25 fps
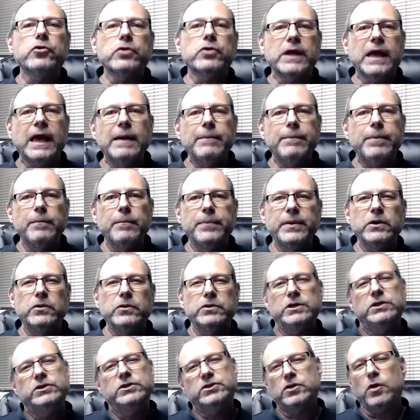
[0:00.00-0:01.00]

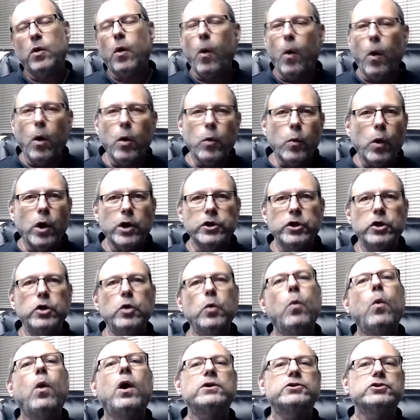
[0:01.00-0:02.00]
capabilities and all what you
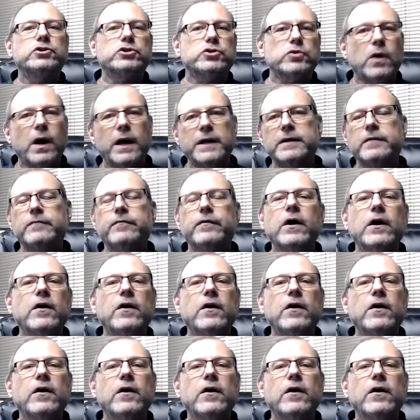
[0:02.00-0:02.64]
want, and try to